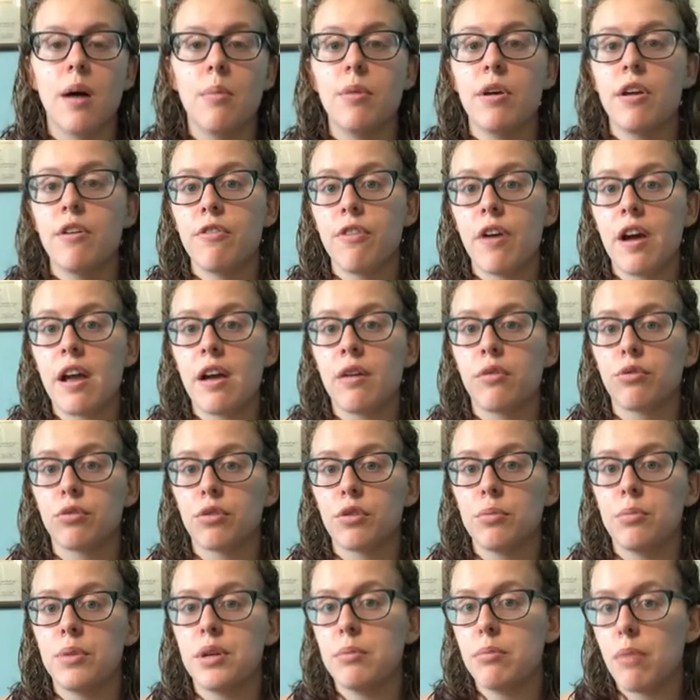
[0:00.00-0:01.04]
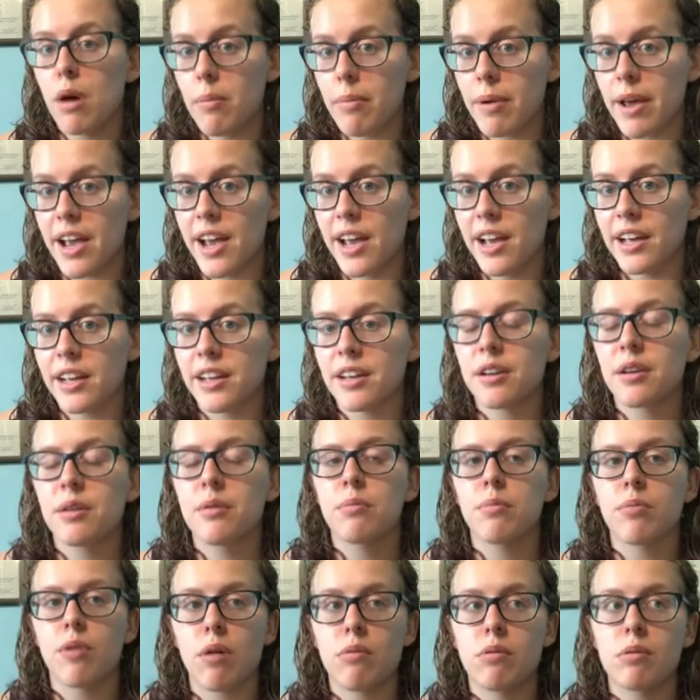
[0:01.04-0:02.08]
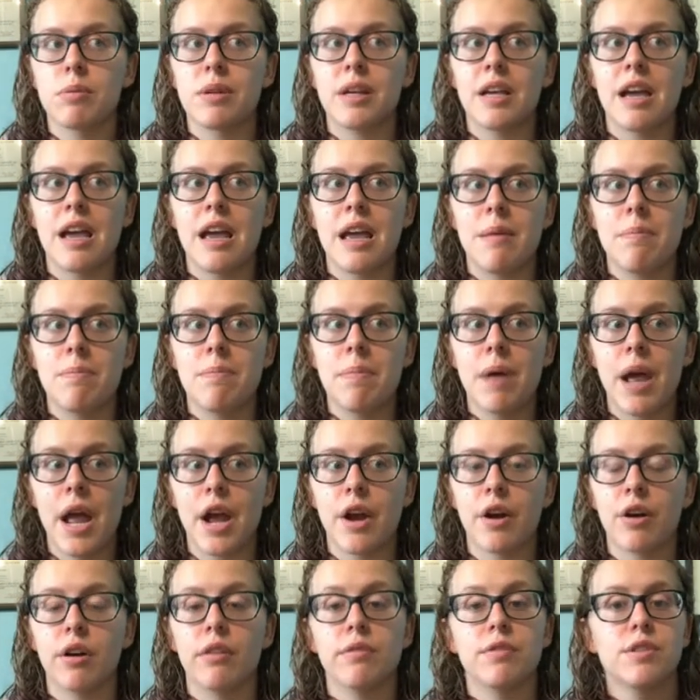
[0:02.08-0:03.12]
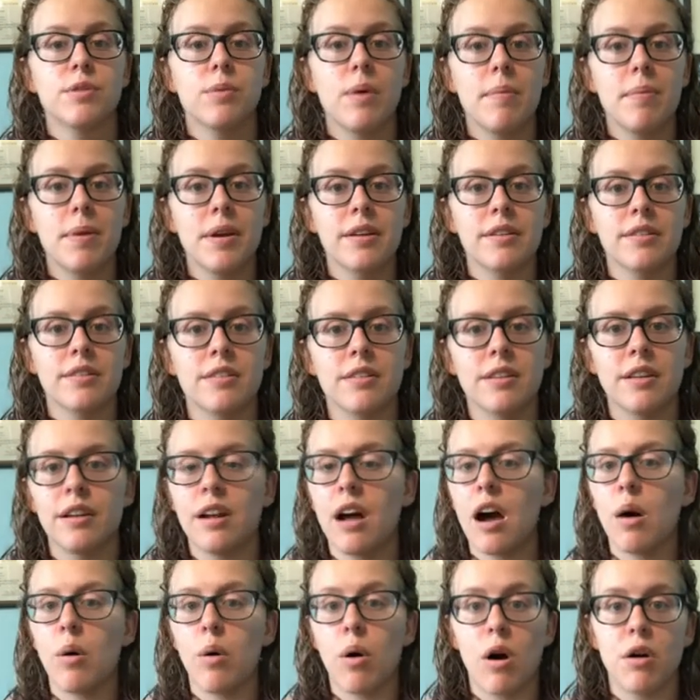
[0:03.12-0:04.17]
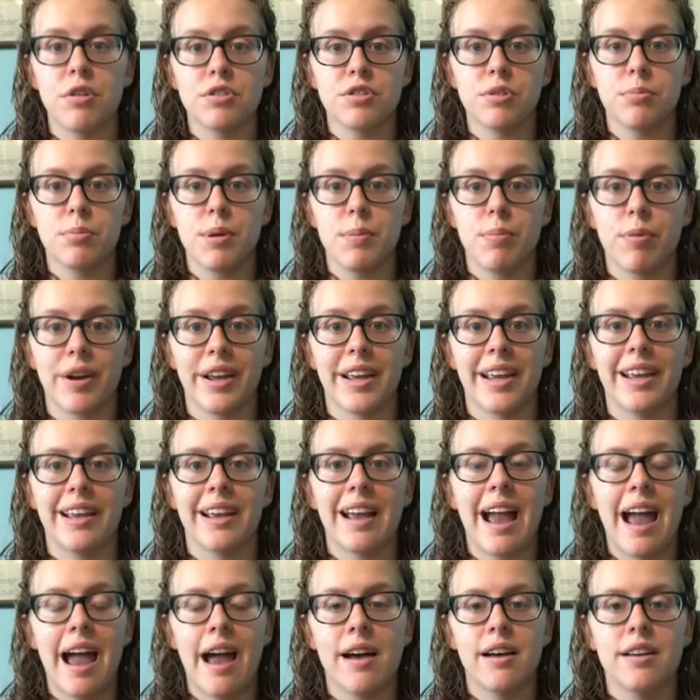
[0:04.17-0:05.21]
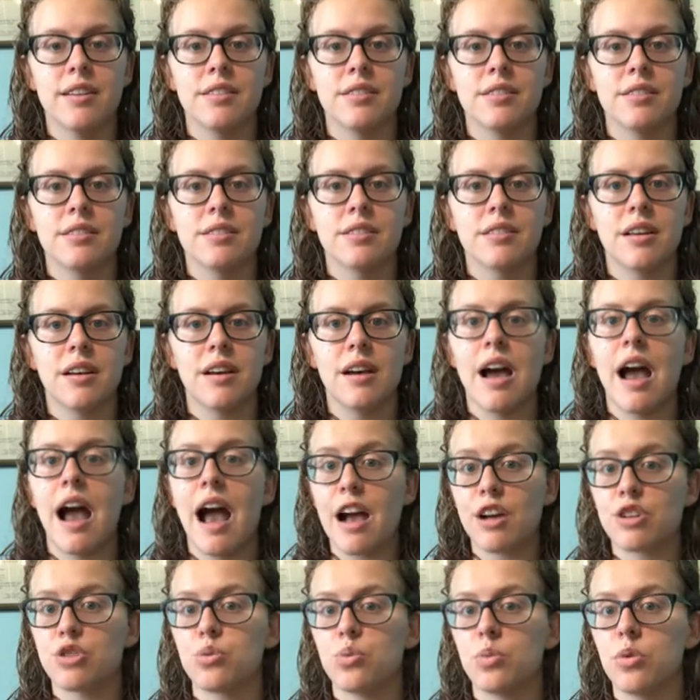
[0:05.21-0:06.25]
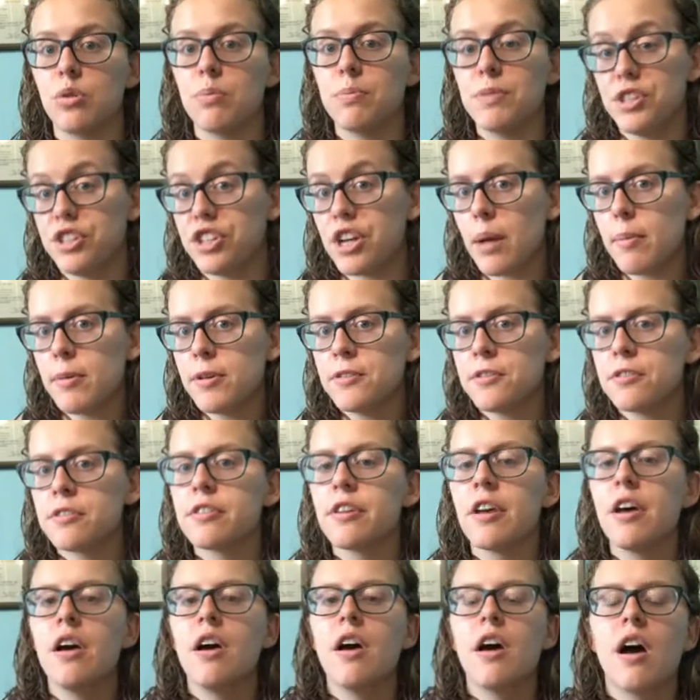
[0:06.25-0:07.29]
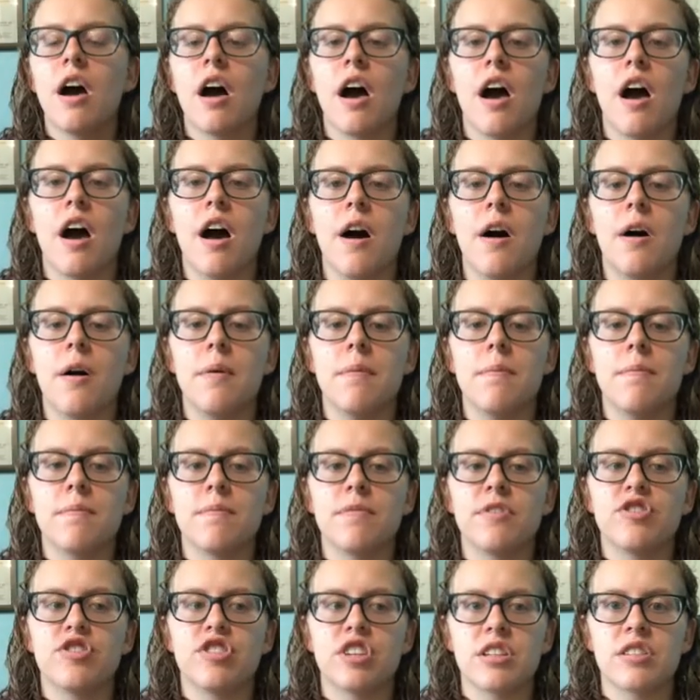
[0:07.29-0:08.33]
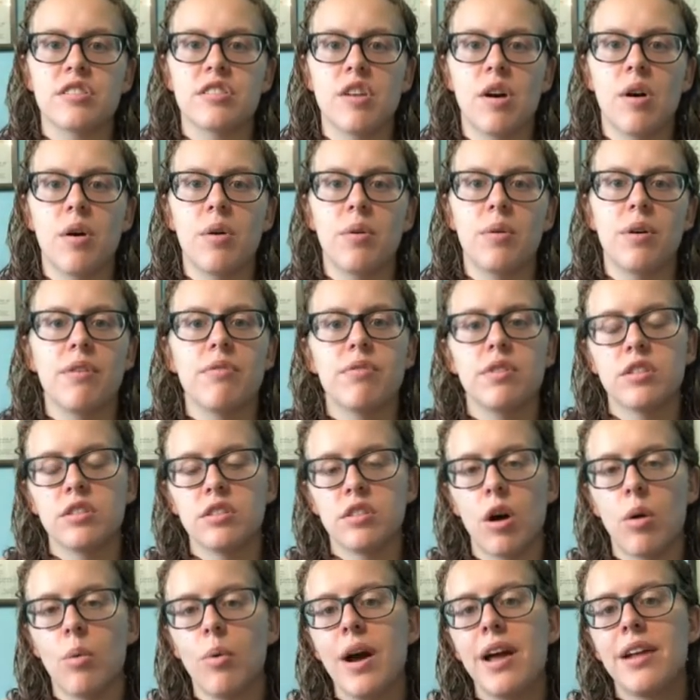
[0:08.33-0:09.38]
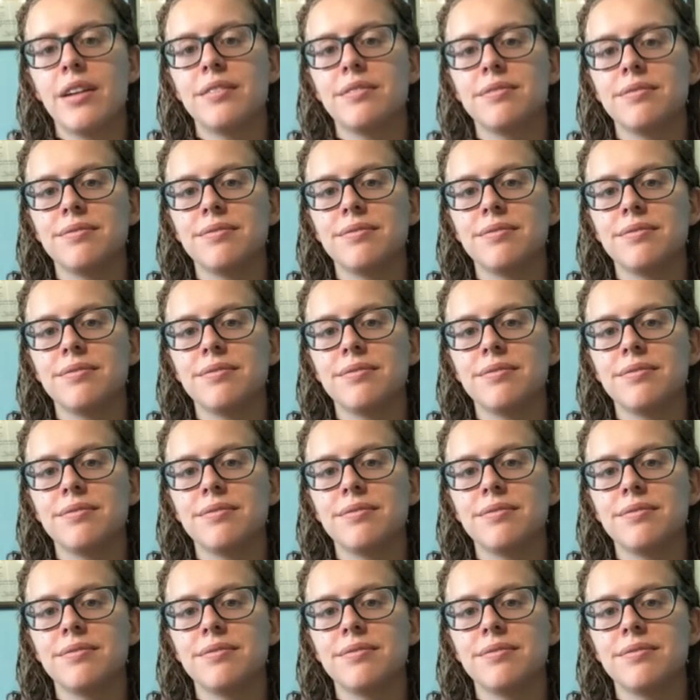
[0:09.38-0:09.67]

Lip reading: if I have room in my bag, probably a pair of sweatpants that I'll also be bringing as actual pajamas. Just so if it's not wet,